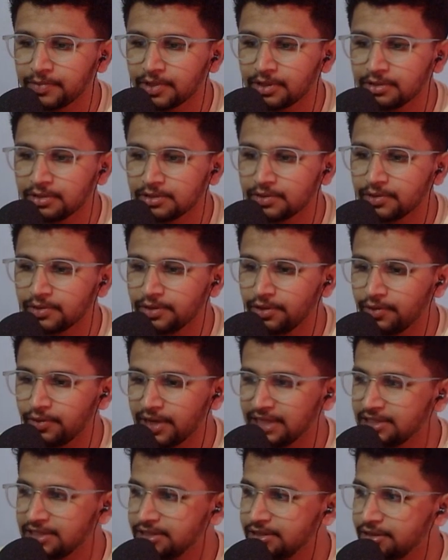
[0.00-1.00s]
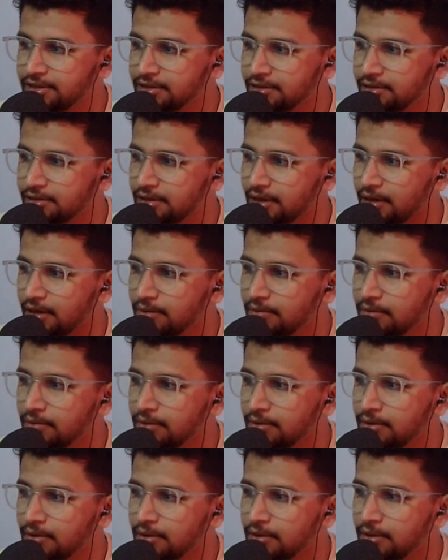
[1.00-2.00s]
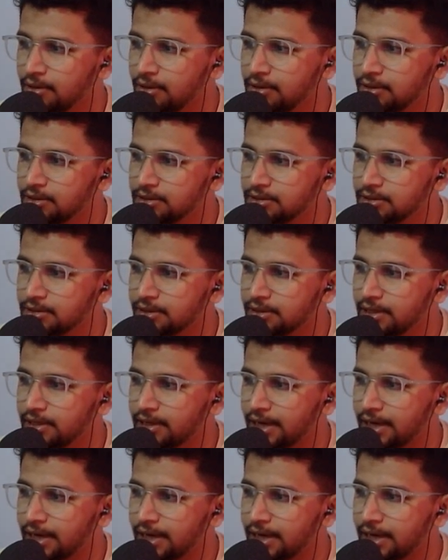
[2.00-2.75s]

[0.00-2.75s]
So you can see here now. I'll just